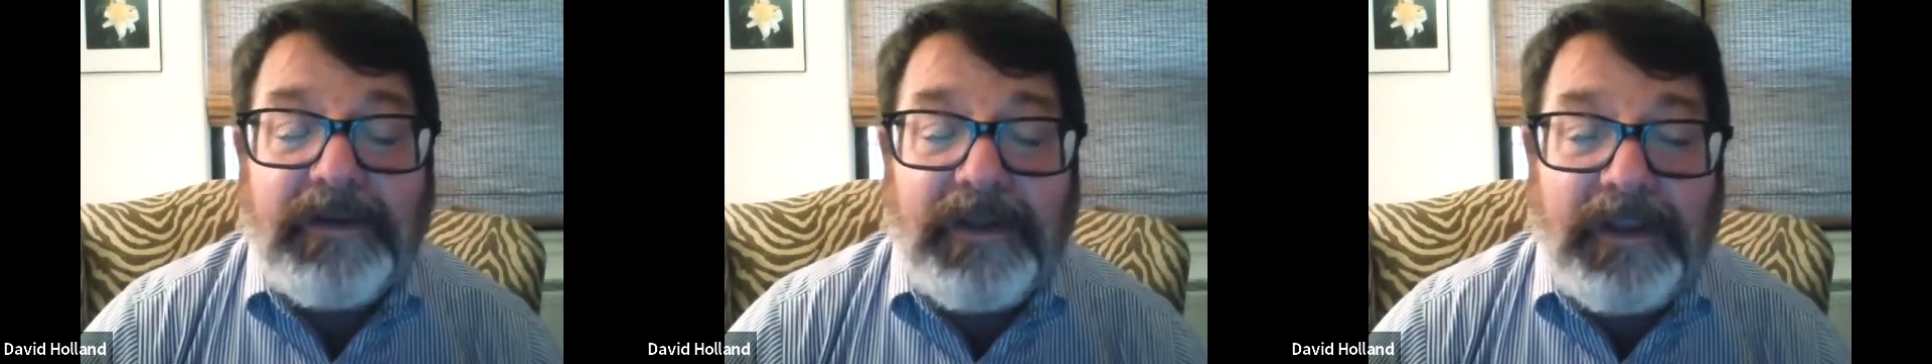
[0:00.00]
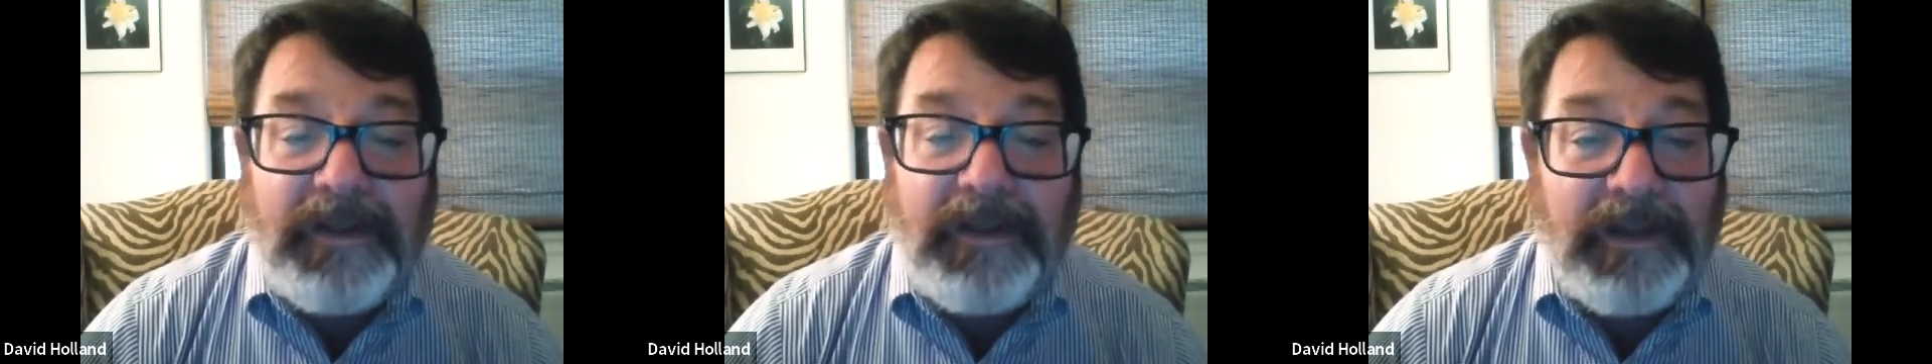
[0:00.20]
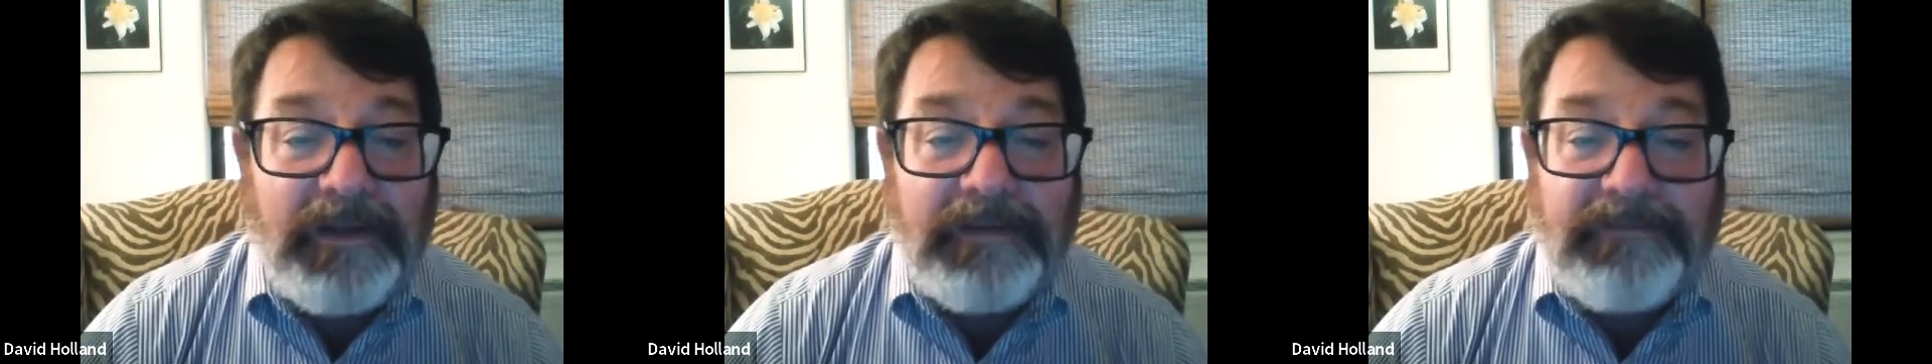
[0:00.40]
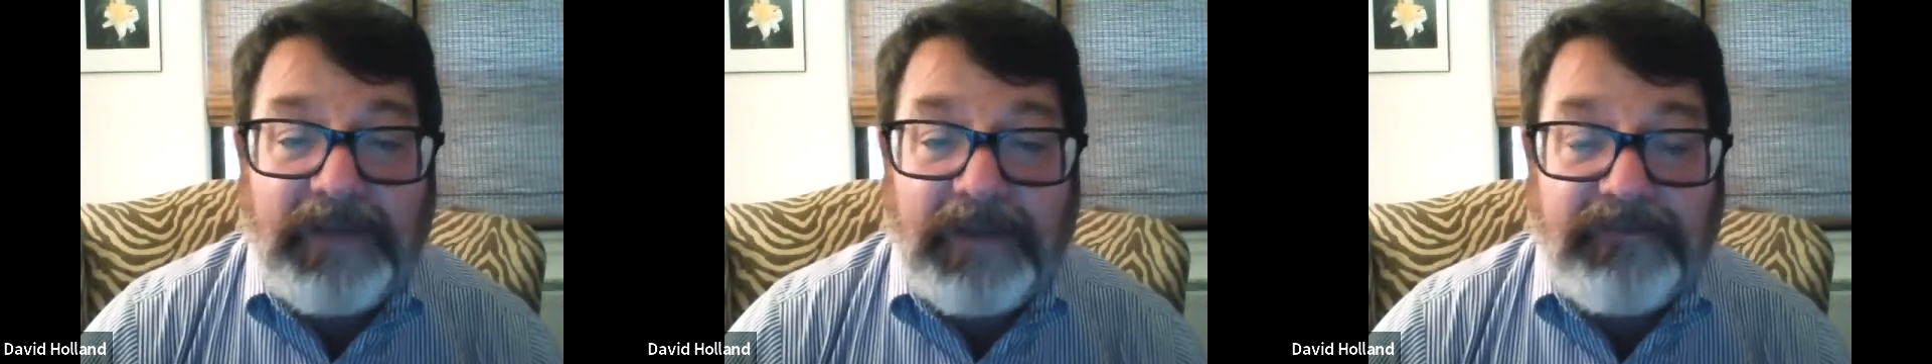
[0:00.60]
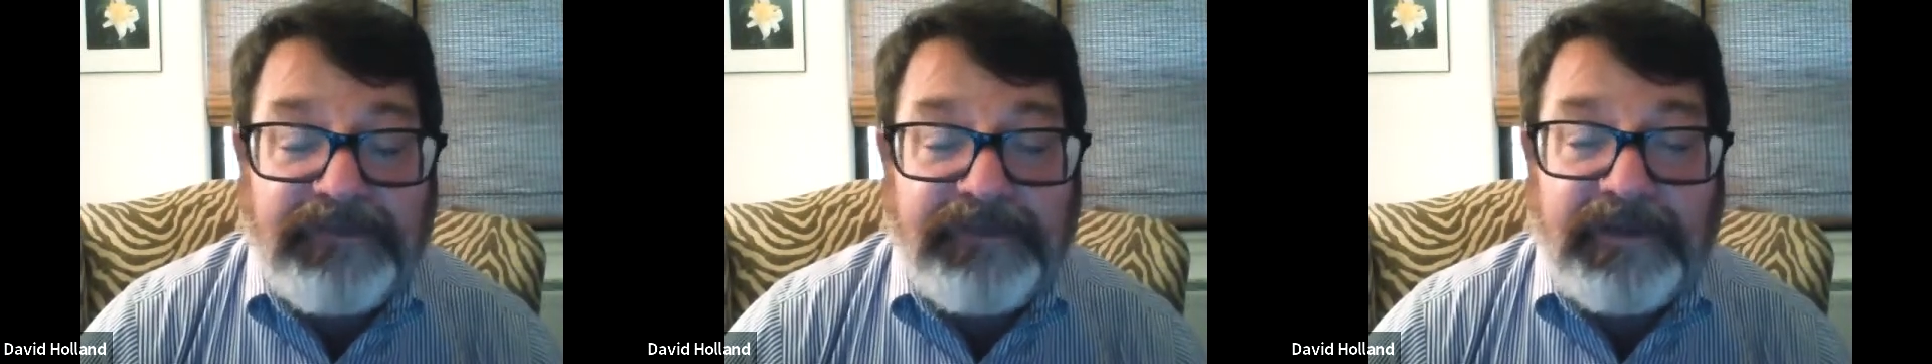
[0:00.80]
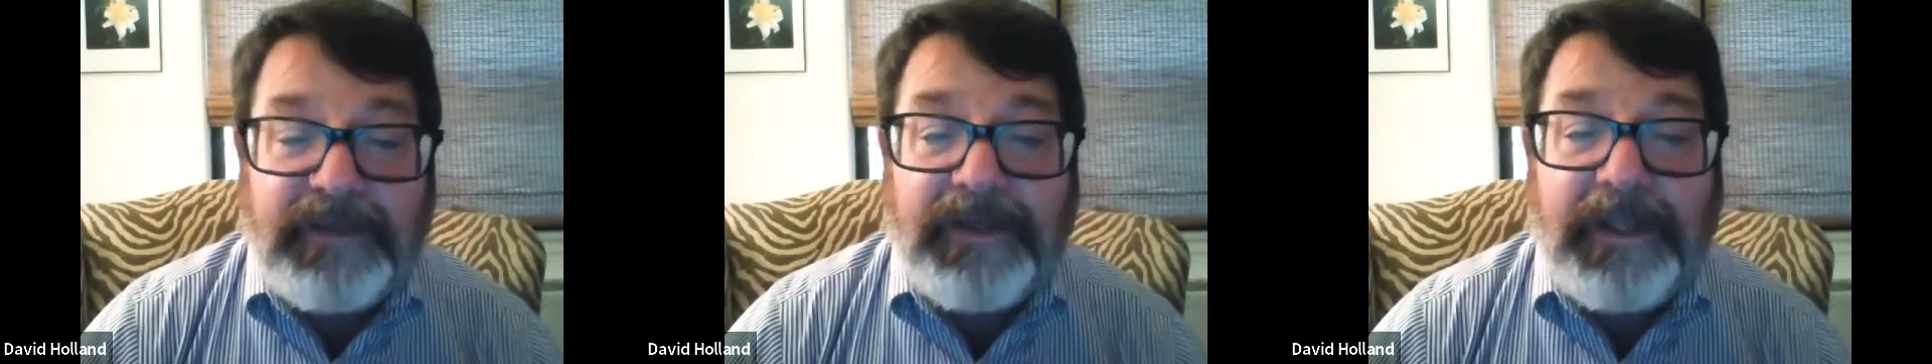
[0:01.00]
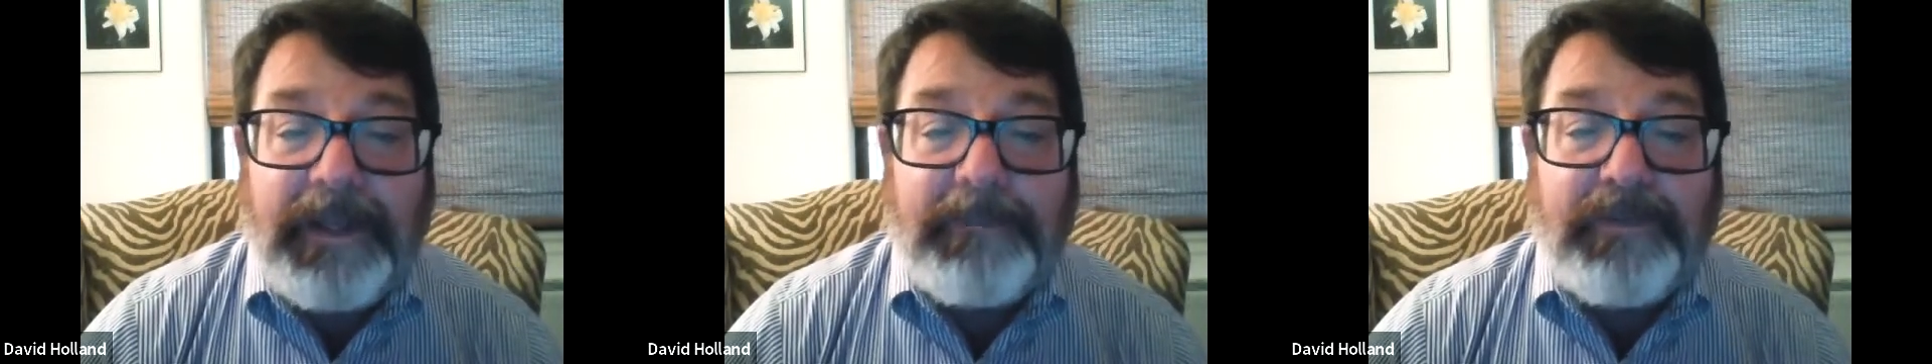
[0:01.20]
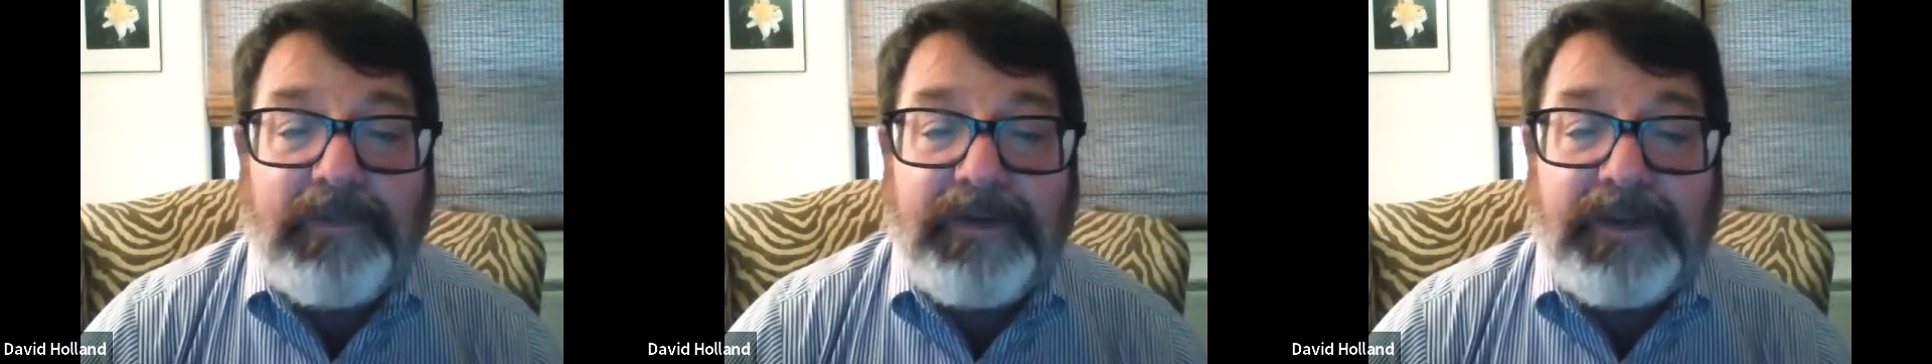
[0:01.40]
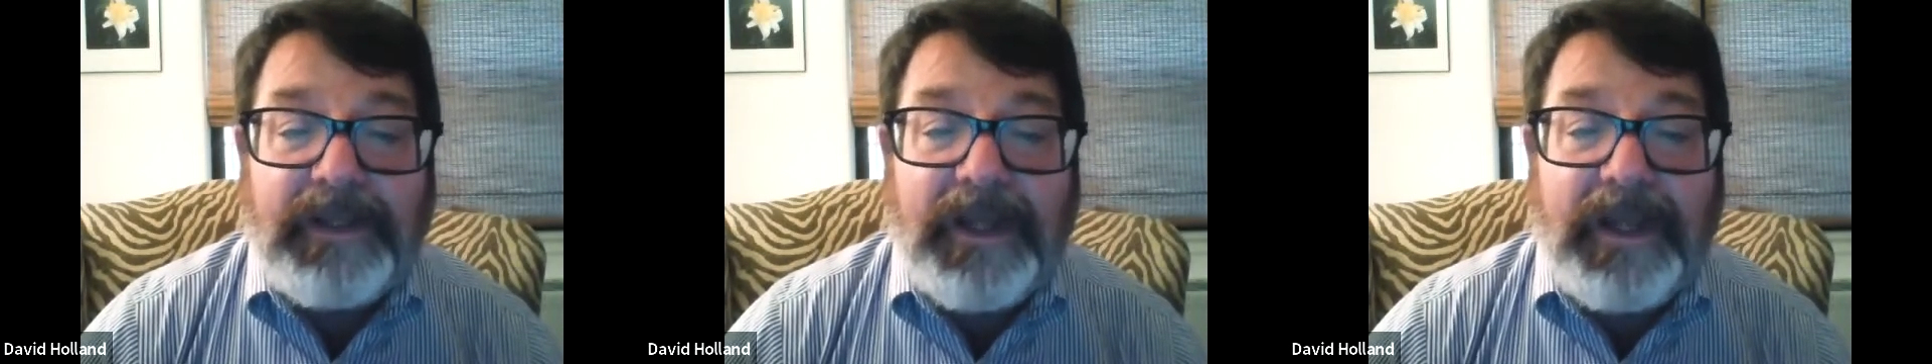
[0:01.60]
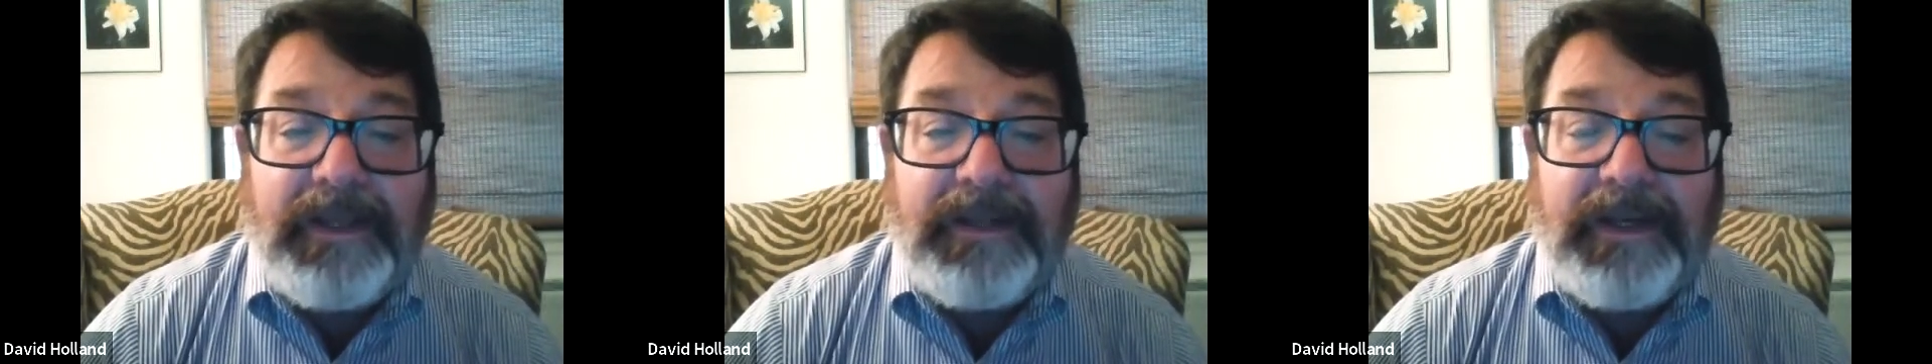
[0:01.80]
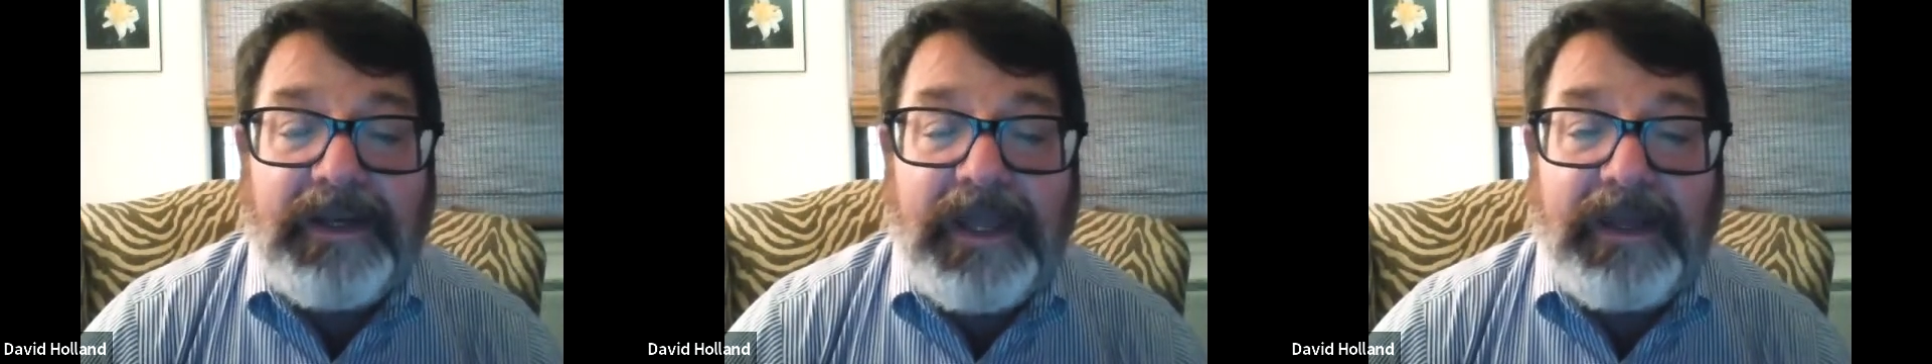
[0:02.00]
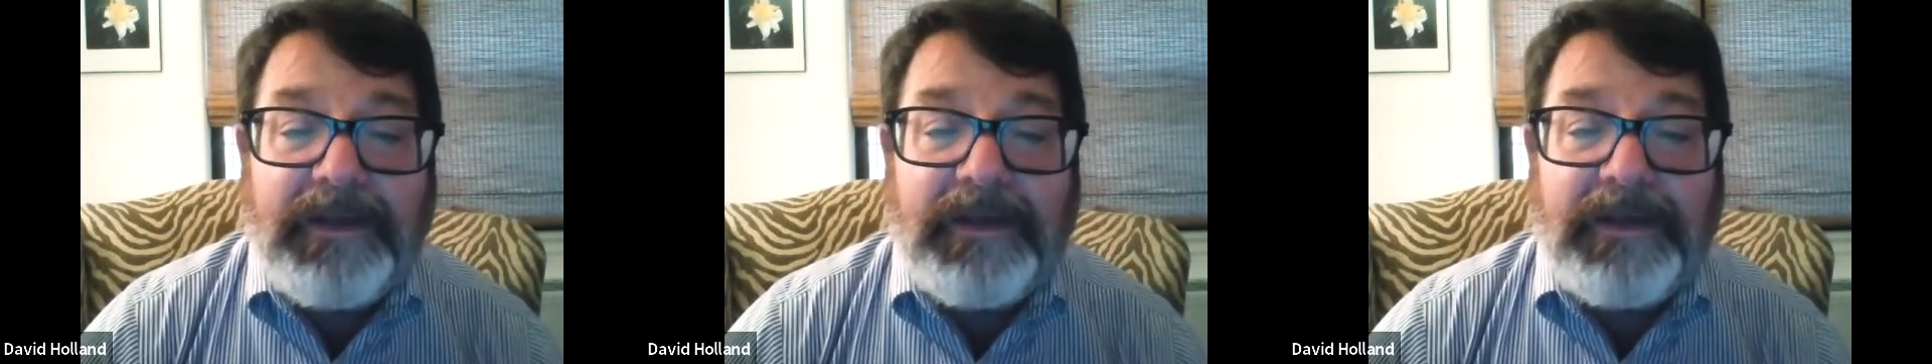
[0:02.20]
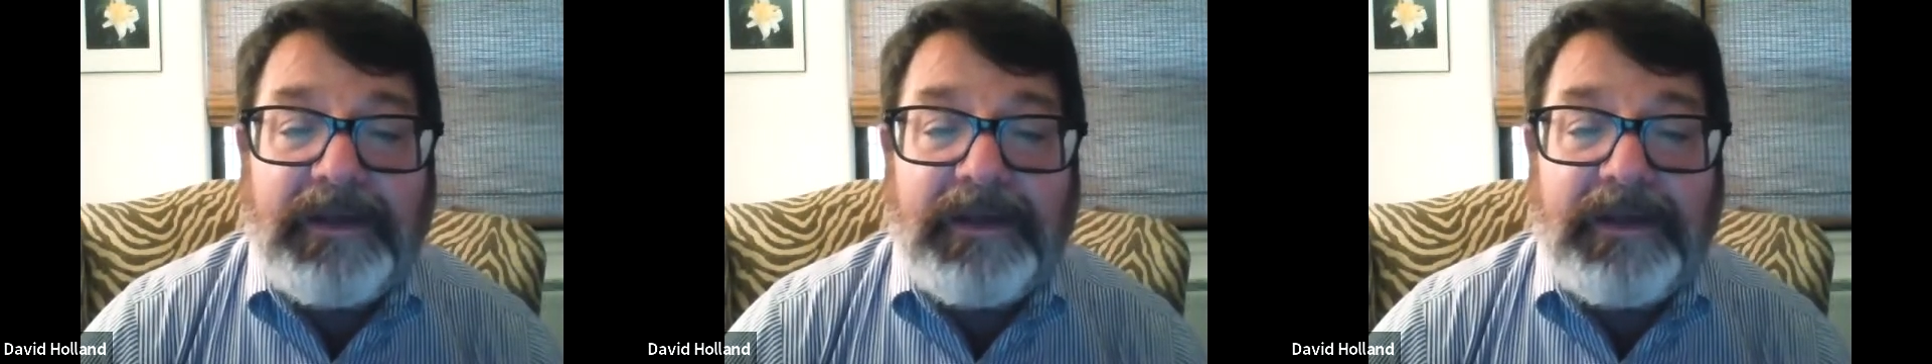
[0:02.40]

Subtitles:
And I've seen it happen with a guy that had it